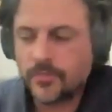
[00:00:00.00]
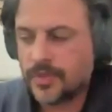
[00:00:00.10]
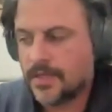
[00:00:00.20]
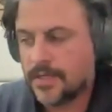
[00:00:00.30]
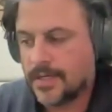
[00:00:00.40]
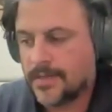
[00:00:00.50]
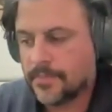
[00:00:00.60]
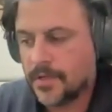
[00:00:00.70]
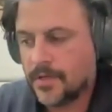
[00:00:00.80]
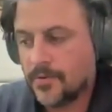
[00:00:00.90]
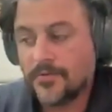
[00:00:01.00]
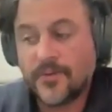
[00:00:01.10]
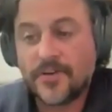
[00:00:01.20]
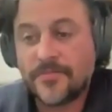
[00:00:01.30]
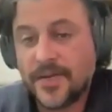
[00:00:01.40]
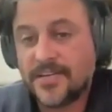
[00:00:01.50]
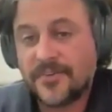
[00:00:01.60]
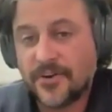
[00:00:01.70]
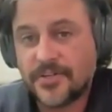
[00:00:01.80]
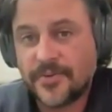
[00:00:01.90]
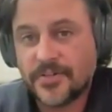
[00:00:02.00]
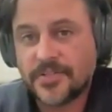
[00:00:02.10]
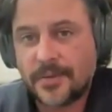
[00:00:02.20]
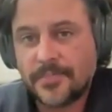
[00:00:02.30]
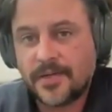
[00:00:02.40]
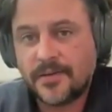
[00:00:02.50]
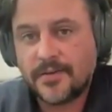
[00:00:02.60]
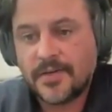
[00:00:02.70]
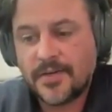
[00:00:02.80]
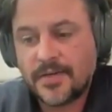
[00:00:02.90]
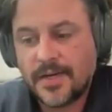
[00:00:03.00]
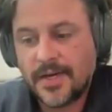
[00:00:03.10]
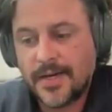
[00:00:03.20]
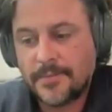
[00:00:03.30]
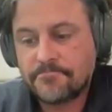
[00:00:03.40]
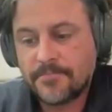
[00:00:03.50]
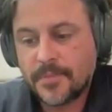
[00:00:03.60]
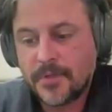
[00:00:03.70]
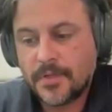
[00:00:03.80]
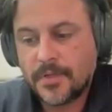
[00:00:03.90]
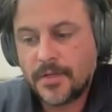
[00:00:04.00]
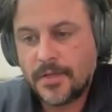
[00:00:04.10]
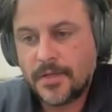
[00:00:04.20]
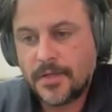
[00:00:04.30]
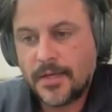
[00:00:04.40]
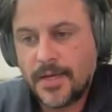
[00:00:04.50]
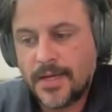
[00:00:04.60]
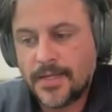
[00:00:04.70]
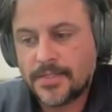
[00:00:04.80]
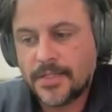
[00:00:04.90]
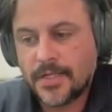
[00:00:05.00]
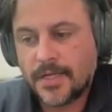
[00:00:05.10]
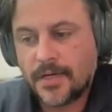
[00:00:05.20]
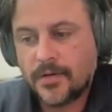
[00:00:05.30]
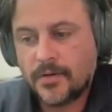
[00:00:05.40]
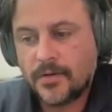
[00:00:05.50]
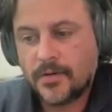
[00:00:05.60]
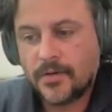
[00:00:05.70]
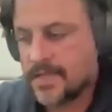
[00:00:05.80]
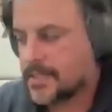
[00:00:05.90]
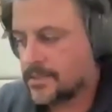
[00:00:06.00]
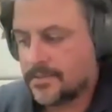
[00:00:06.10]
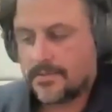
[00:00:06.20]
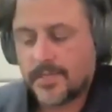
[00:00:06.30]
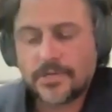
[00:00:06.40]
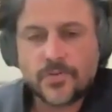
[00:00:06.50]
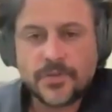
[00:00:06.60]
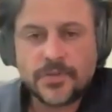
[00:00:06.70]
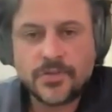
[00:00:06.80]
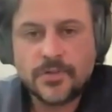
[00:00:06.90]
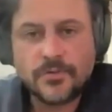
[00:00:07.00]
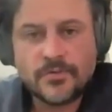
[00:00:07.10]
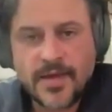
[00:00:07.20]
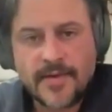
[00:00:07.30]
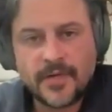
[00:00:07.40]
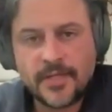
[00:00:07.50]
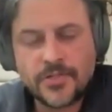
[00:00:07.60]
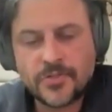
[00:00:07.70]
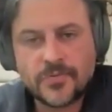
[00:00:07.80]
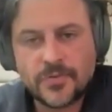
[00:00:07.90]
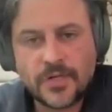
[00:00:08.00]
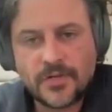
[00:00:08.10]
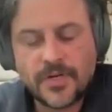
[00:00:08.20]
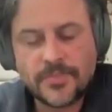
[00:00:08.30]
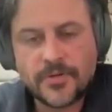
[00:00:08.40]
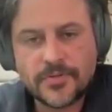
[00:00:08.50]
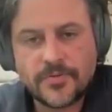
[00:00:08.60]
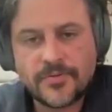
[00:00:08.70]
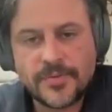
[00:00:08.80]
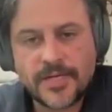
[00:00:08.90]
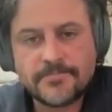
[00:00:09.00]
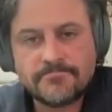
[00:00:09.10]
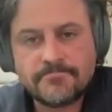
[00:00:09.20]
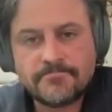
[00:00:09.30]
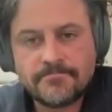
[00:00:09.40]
Been a very diverse company, and we're yet, touch wood, to have any issues with any of our molds we've ever made.